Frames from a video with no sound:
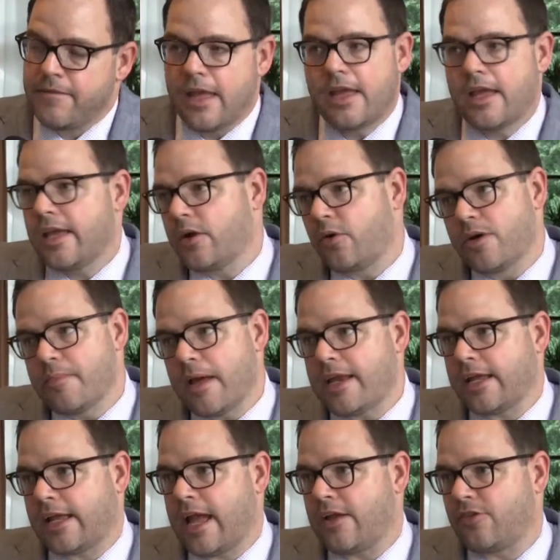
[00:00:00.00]
In
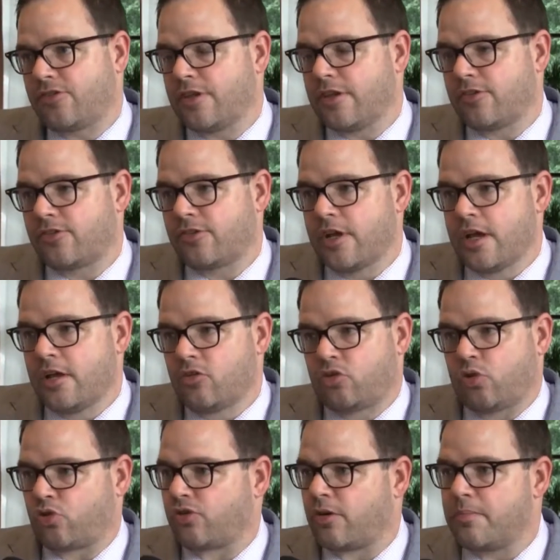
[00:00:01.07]
many cases,
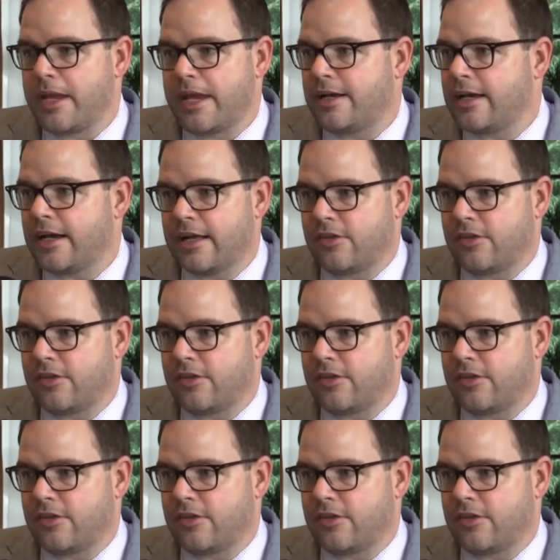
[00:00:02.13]
social media